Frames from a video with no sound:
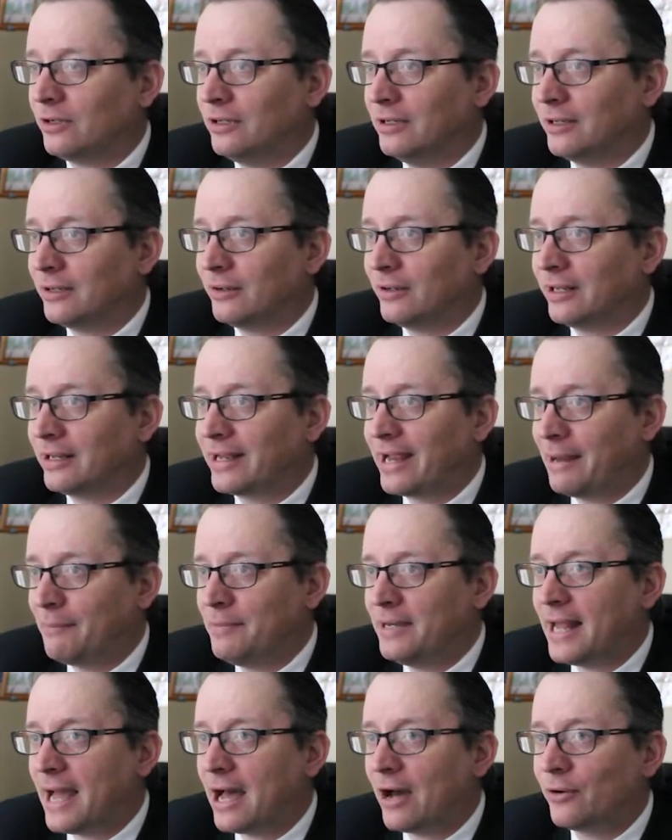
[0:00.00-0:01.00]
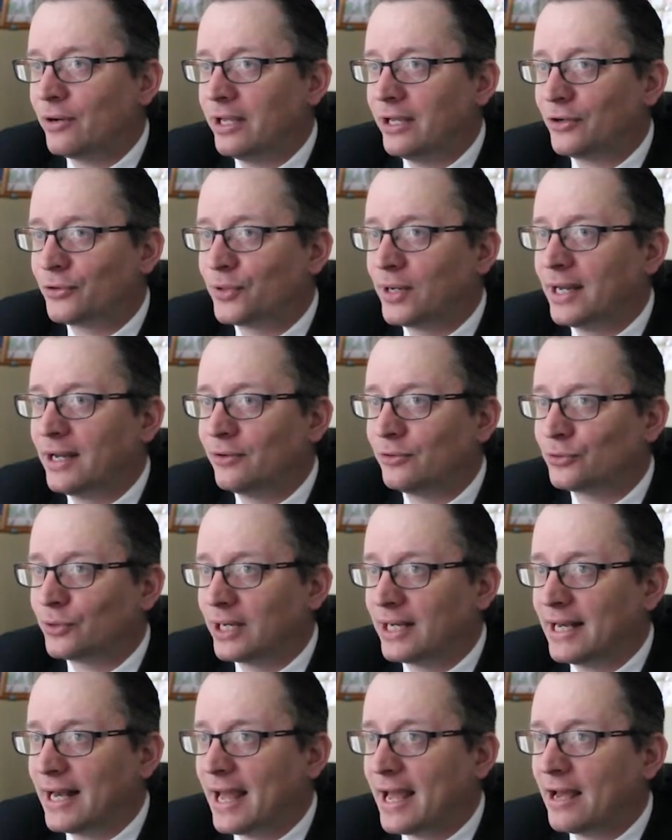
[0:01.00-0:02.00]
it came down and around.
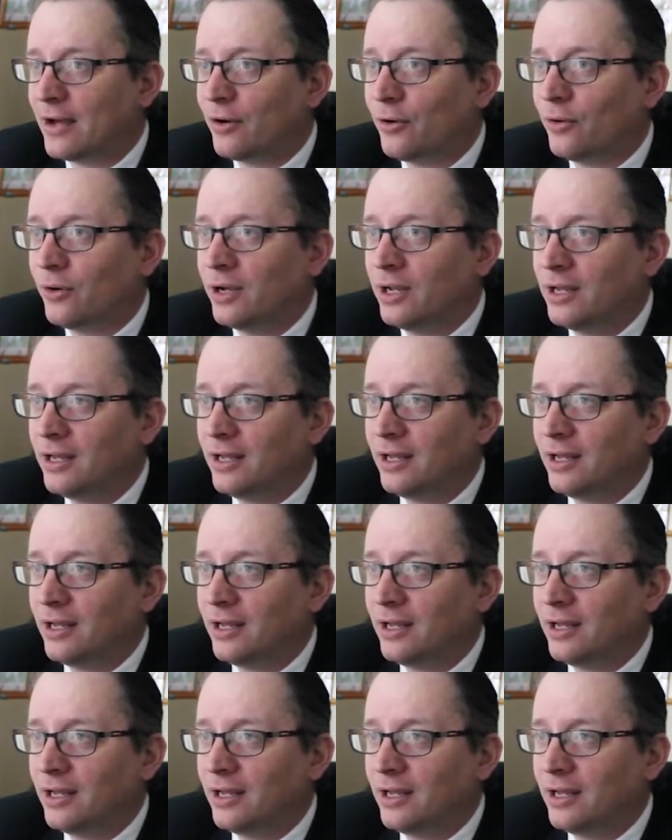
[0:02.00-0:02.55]
Right now,